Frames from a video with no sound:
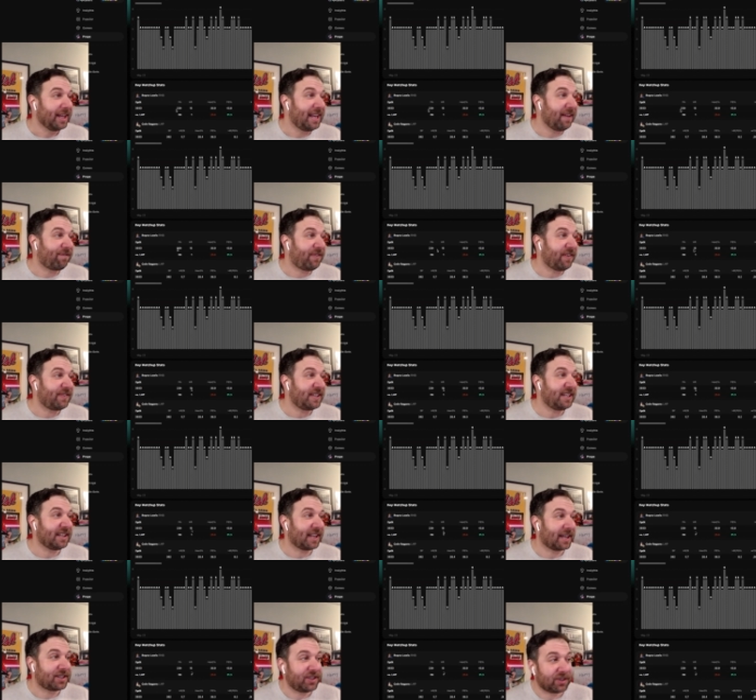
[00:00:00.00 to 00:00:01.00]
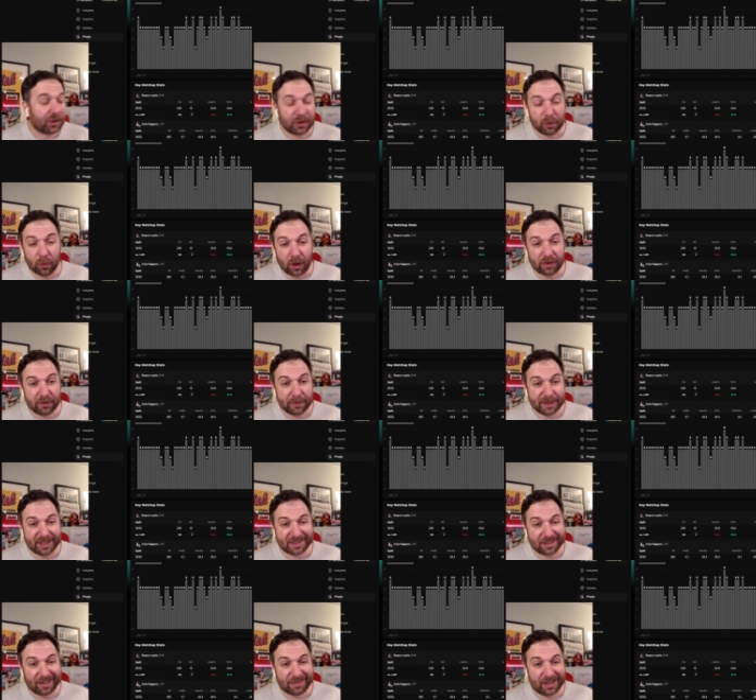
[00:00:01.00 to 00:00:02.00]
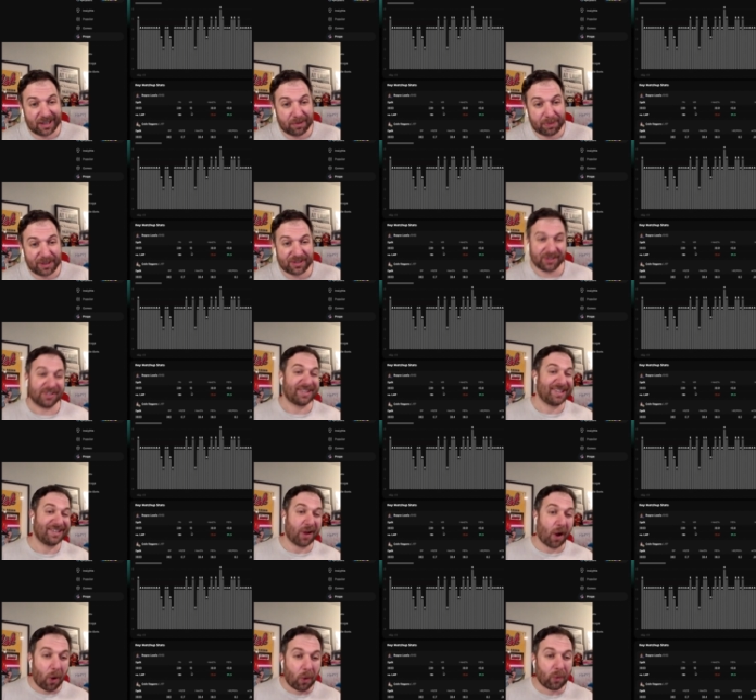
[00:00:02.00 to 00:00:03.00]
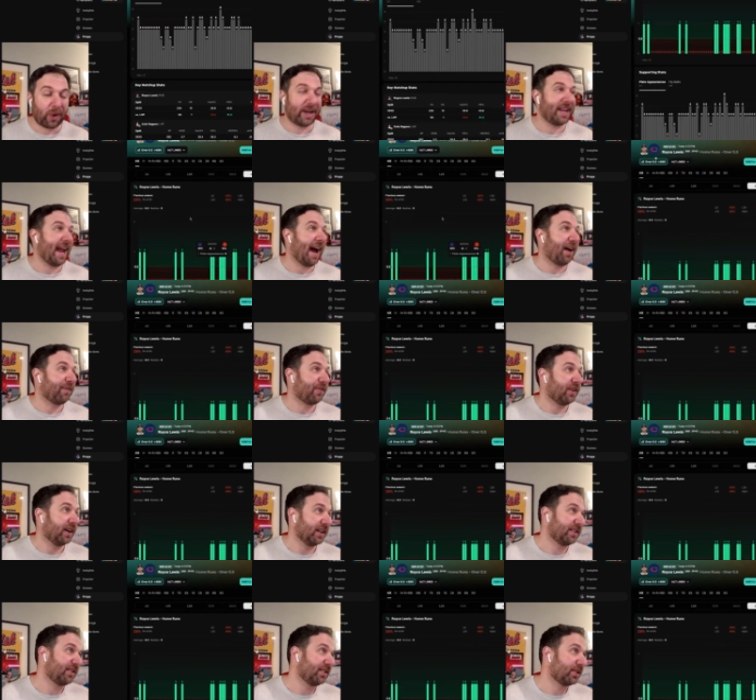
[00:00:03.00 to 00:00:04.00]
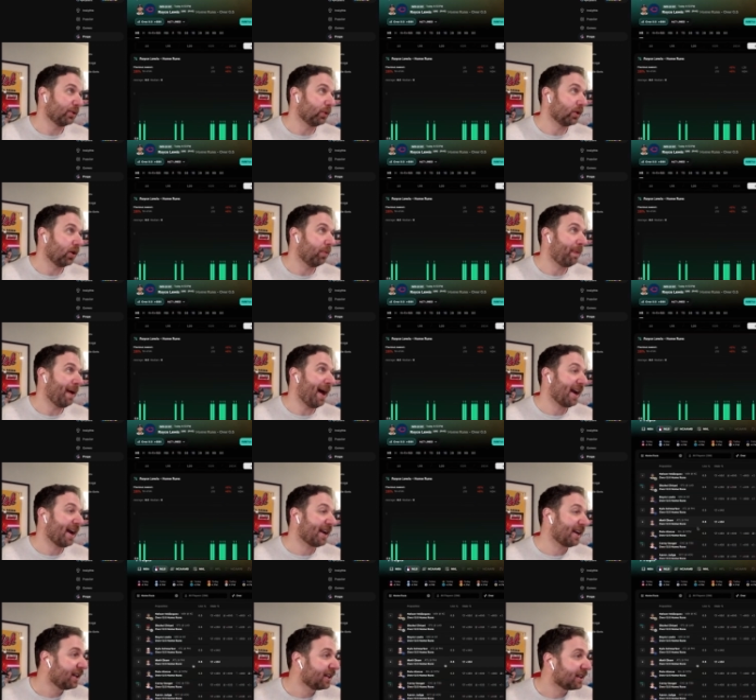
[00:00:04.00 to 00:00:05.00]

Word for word: He had 15 last year and only 1 of them against left-handed pitchers. He's already out for us. So we'll go back.